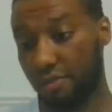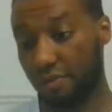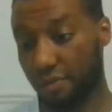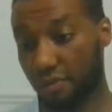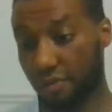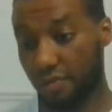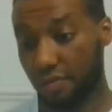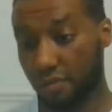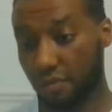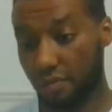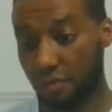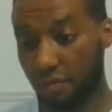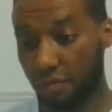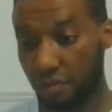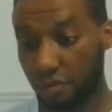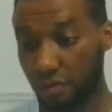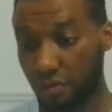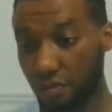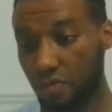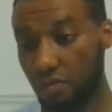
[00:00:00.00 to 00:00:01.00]

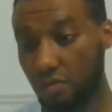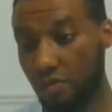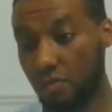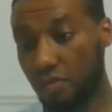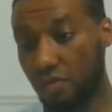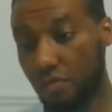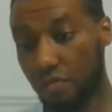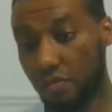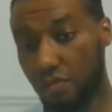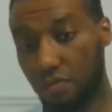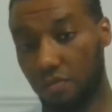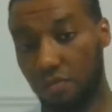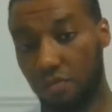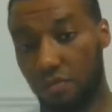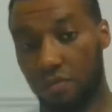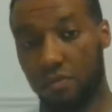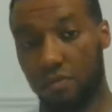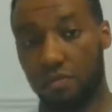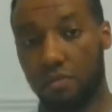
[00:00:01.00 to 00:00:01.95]
No one is speaking in this clip.